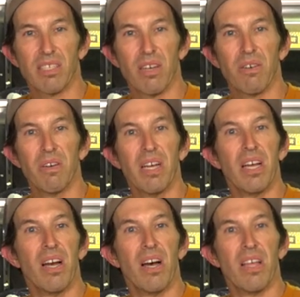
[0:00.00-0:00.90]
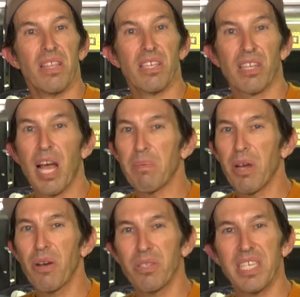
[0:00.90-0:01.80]
So the cup
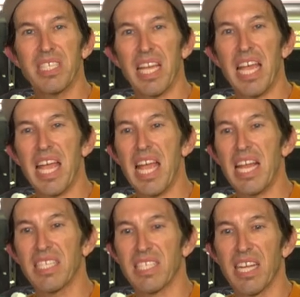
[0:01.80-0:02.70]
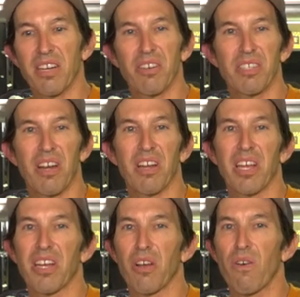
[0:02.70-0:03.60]
cozies and stickers are
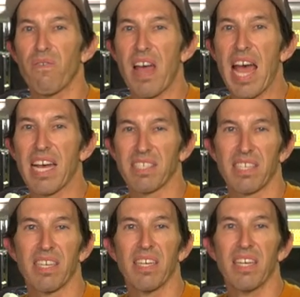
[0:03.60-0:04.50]
going to go fast.